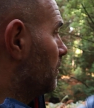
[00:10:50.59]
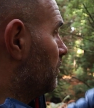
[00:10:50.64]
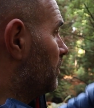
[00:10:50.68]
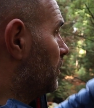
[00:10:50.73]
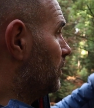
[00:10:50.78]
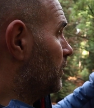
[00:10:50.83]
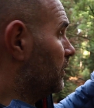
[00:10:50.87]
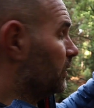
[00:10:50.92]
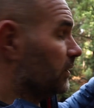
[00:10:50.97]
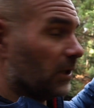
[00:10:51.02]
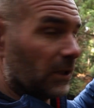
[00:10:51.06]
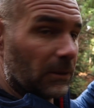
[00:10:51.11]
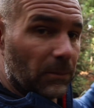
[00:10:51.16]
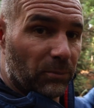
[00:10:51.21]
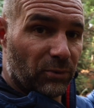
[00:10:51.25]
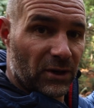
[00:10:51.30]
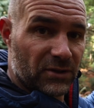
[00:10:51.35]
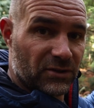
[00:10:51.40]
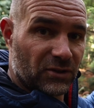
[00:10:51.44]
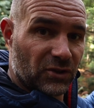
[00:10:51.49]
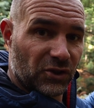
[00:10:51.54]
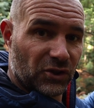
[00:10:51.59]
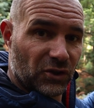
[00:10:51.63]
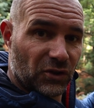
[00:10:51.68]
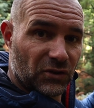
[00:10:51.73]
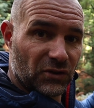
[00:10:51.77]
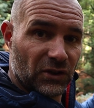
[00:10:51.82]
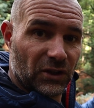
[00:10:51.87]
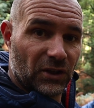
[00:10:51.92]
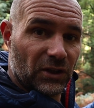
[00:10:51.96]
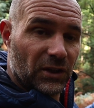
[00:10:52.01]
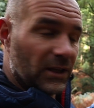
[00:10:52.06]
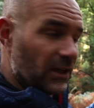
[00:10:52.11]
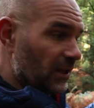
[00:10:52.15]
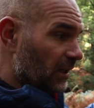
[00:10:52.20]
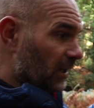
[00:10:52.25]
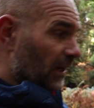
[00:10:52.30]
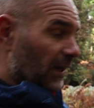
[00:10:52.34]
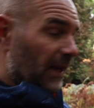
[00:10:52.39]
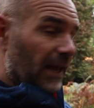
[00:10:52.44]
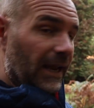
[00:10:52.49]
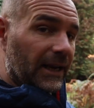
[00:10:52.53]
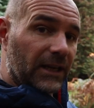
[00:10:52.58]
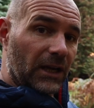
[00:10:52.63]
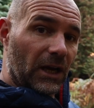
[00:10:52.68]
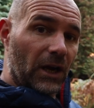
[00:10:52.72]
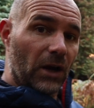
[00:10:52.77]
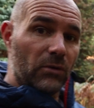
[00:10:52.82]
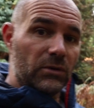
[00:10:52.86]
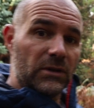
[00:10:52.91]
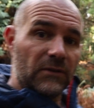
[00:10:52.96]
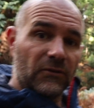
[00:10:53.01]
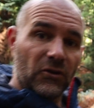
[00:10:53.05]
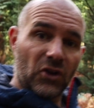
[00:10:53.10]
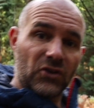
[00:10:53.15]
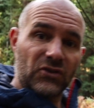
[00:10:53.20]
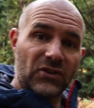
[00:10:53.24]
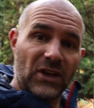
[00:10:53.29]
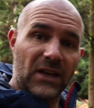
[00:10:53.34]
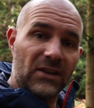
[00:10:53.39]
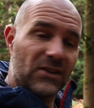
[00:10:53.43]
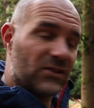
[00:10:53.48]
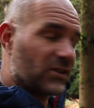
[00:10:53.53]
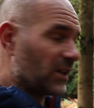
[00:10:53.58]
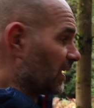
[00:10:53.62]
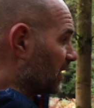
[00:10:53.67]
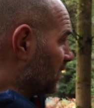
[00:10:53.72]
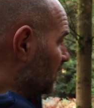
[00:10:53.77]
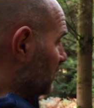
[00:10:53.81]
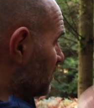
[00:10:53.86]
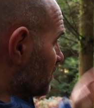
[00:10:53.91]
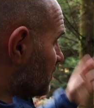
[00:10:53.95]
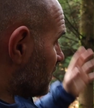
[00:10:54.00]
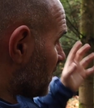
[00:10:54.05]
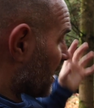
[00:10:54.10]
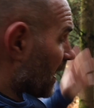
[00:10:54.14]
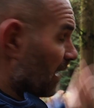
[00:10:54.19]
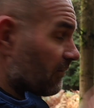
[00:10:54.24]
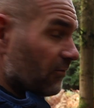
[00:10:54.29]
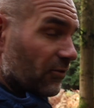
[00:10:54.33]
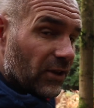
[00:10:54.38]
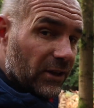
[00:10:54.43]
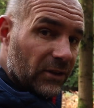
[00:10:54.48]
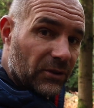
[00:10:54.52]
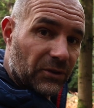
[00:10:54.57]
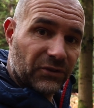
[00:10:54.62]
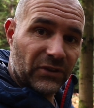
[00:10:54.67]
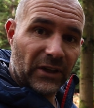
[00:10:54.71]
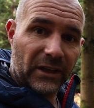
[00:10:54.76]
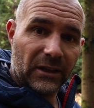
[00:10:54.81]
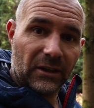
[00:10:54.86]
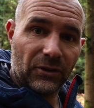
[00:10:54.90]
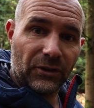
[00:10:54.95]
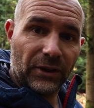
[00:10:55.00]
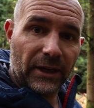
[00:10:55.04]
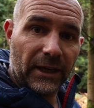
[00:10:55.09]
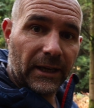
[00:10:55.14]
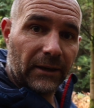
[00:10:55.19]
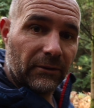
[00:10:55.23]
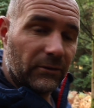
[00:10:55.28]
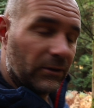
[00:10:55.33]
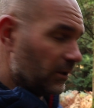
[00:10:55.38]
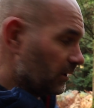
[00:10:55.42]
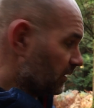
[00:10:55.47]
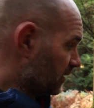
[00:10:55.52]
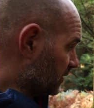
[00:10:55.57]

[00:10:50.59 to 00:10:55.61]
but you can press the shutter, let go, you've got 10 seconds, everything will settle down,